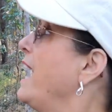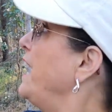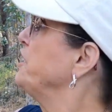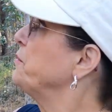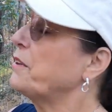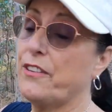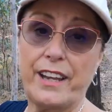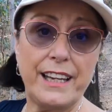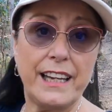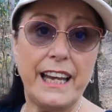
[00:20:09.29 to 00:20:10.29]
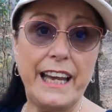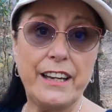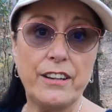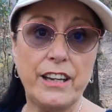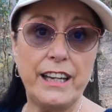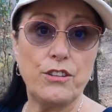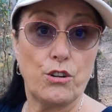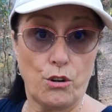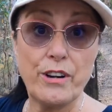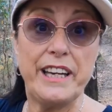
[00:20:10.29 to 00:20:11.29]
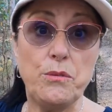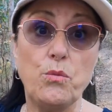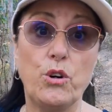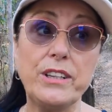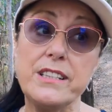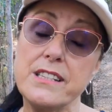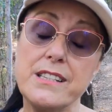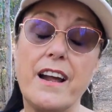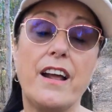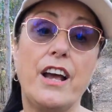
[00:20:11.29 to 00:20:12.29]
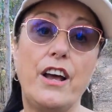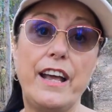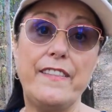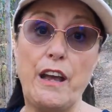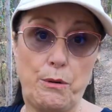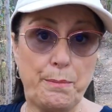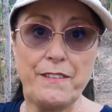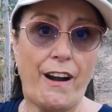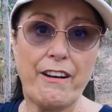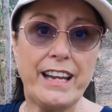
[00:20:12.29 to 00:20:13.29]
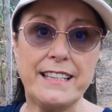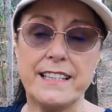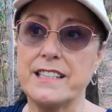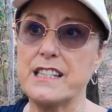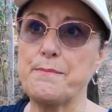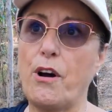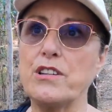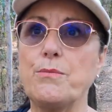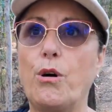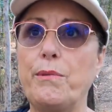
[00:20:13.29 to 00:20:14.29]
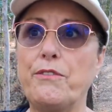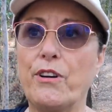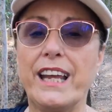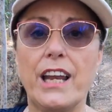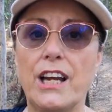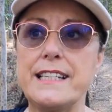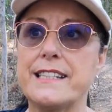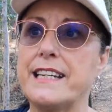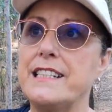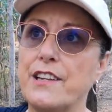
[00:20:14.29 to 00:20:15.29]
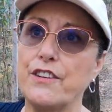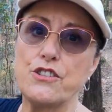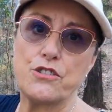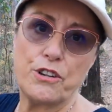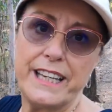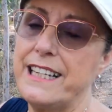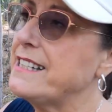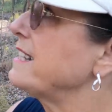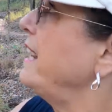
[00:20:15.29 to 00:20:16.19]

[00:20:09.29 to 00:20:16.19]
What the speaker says: And you would think in green woods, they would be very easy to spot. And what we've realised is that the trees